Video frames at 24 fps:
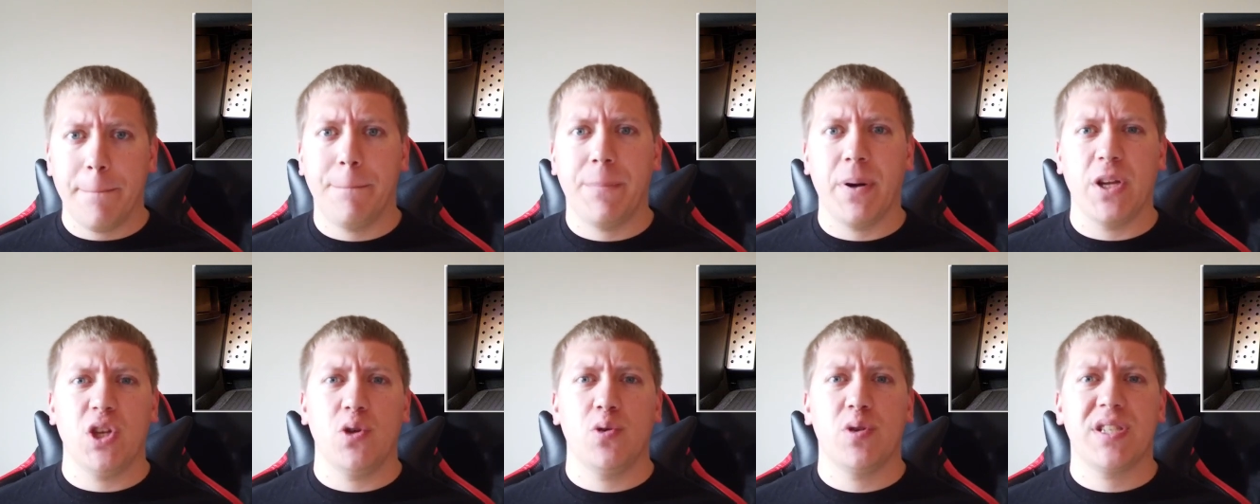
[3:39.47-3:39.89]

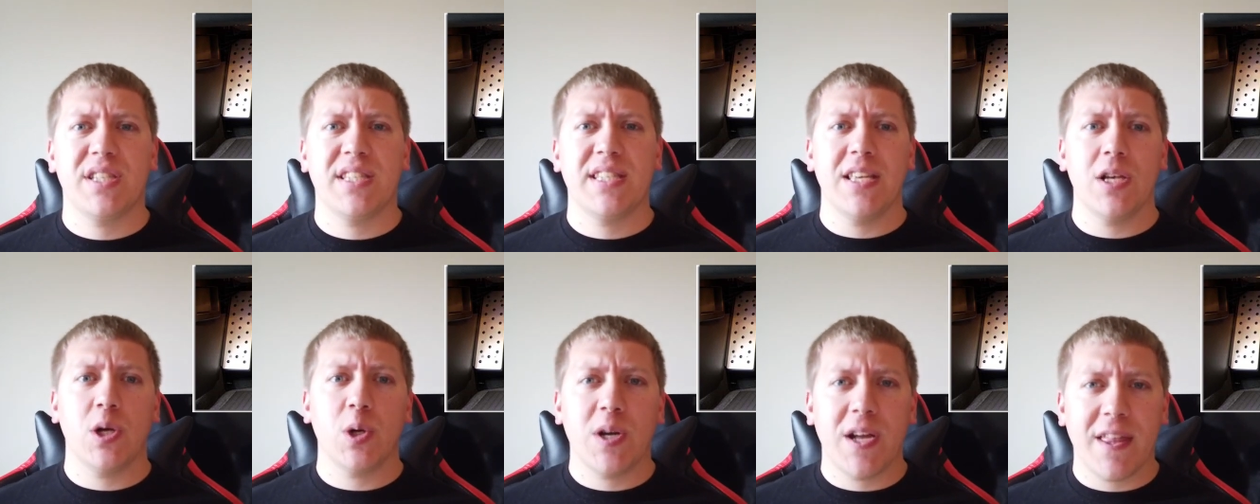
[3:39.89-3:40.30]
but you
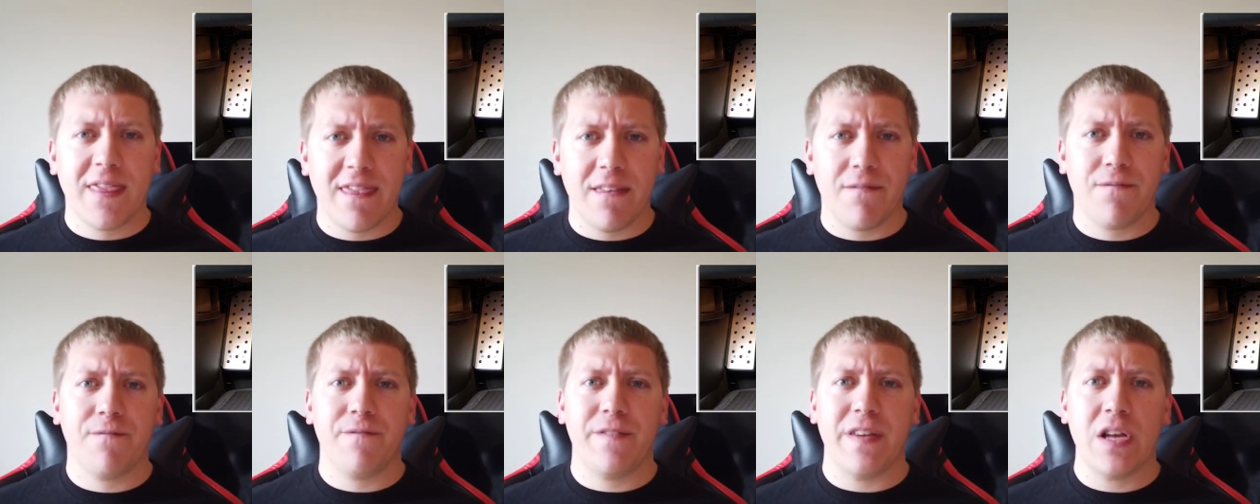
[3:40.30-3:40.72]
still get
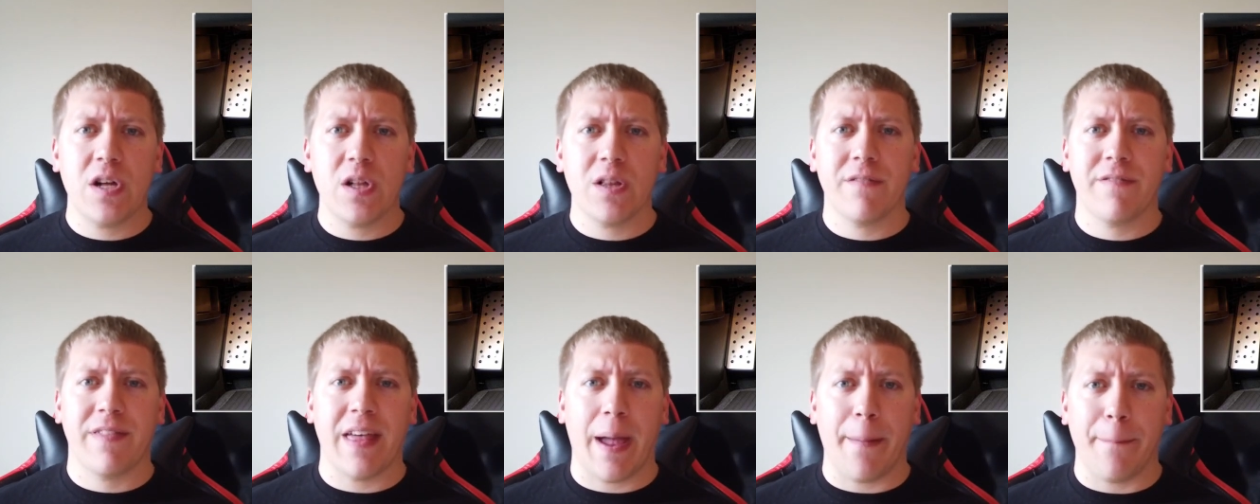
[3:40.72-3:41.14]
the
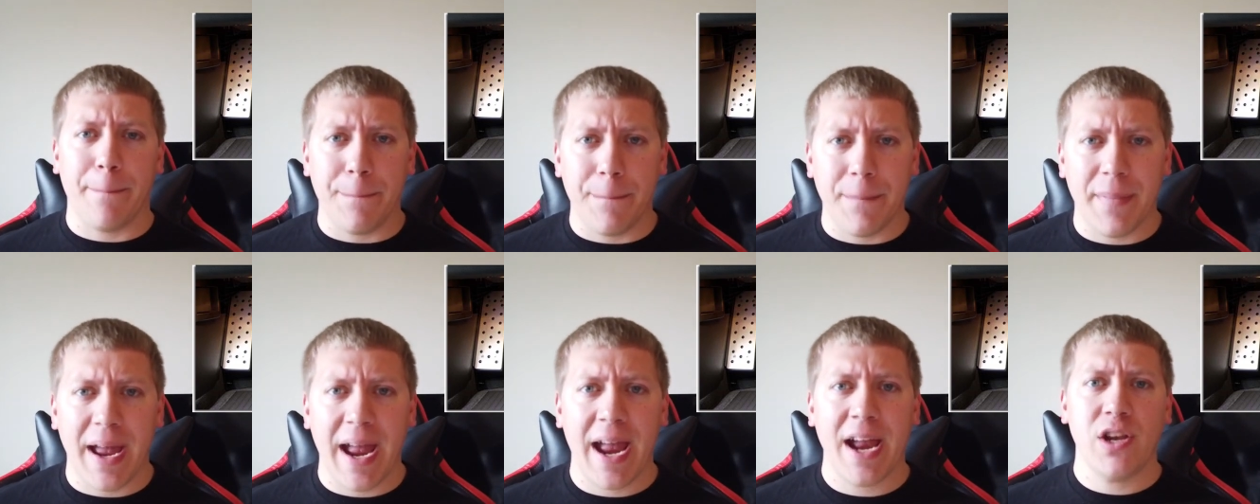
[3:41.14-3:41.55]
feel of that
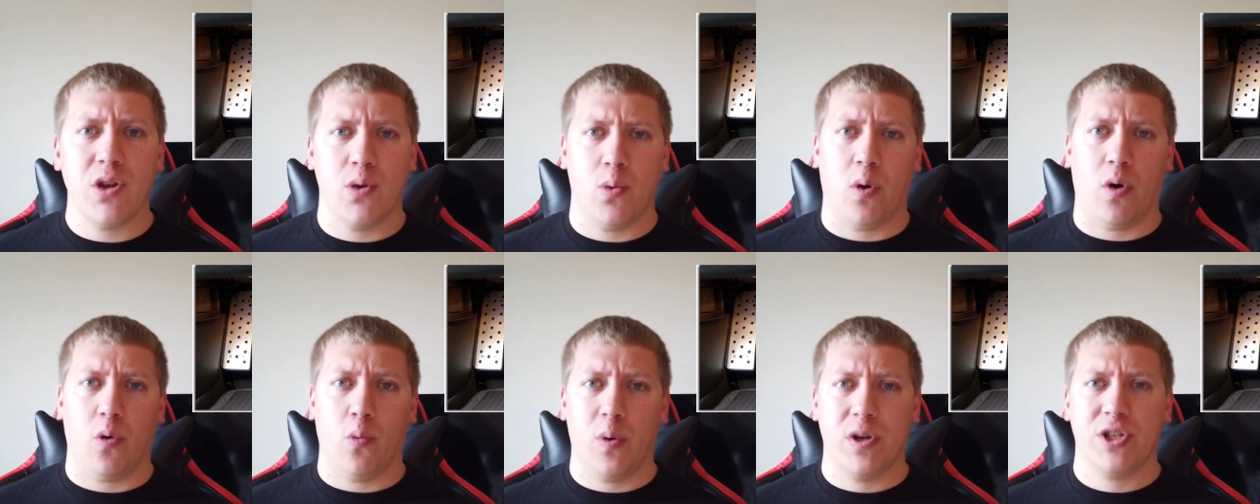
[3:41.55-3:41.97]

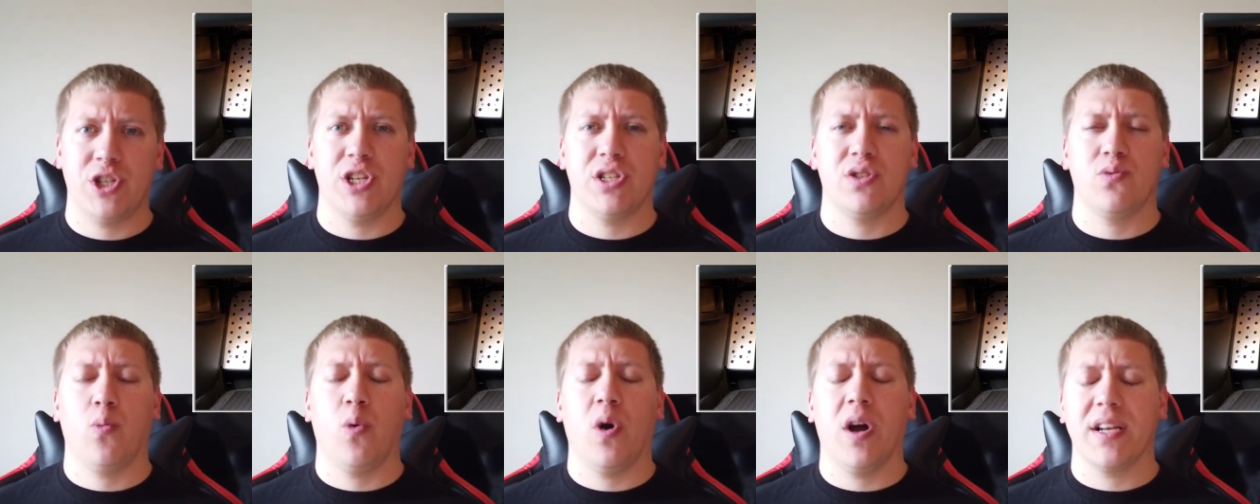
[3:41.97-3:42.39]
manual, which
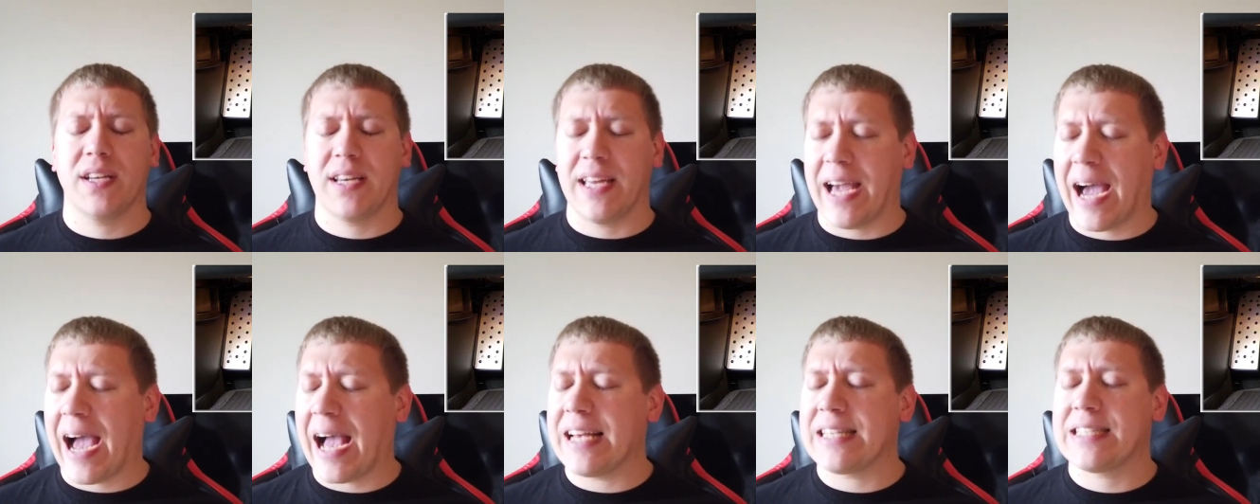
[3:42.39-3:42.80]
is what
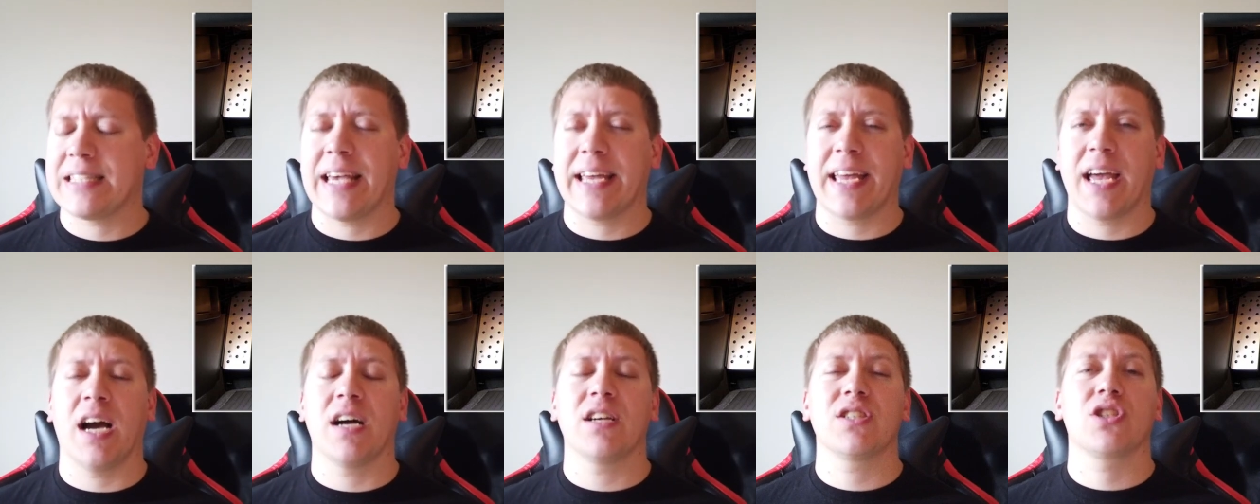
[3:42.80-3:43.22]
guys
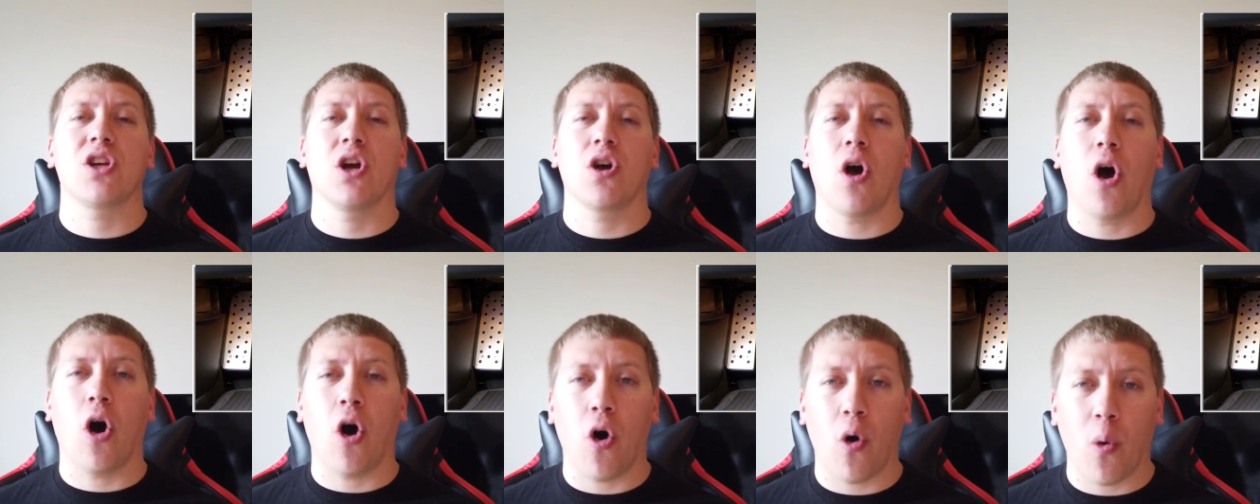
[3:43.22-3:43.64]
like us
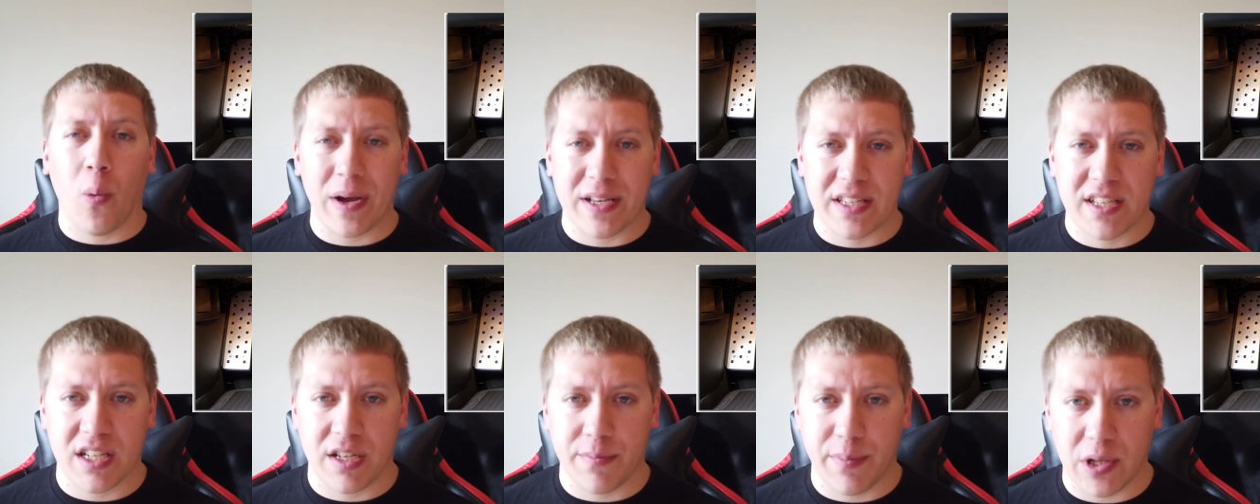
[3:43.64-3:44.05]
are
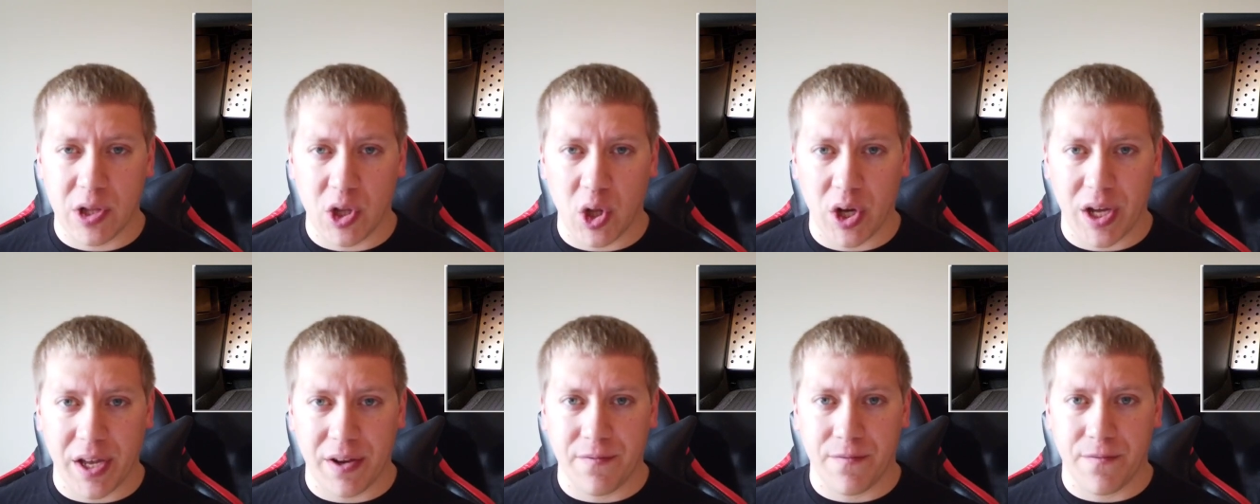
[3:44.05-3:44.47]
always gonna be
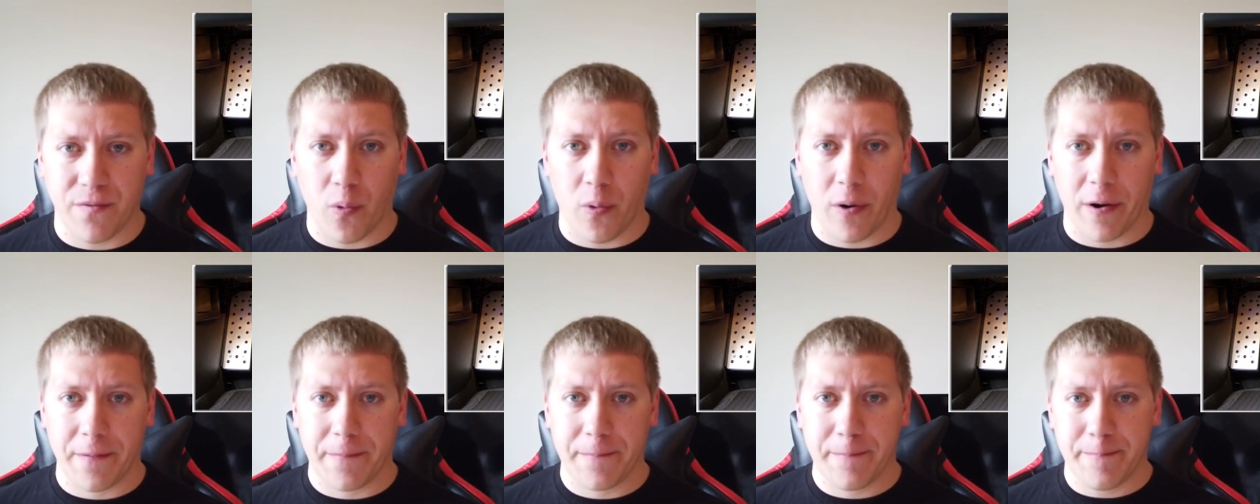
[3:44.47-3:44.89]
looking
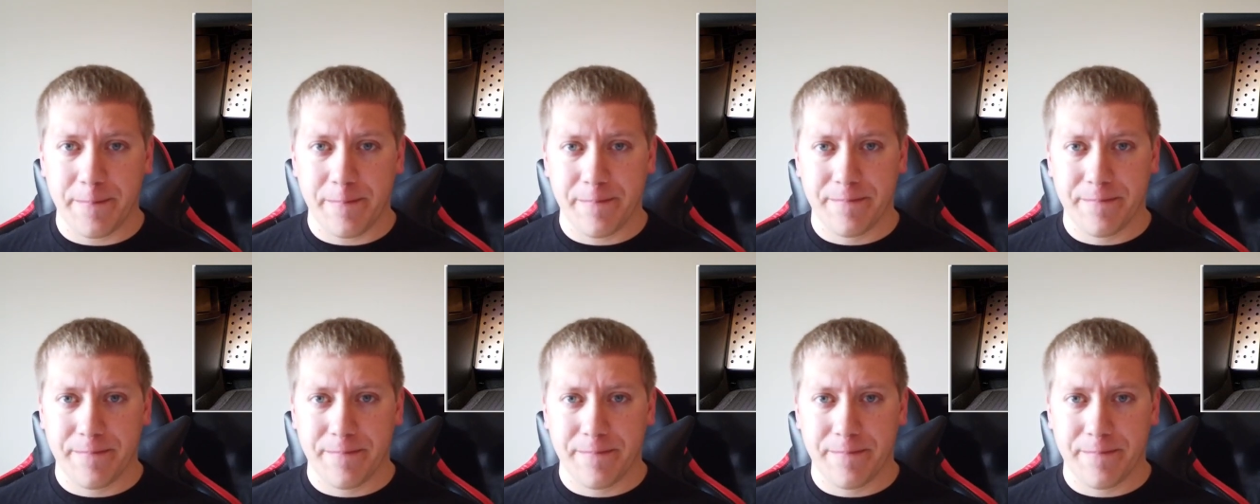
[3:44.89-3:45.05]
for.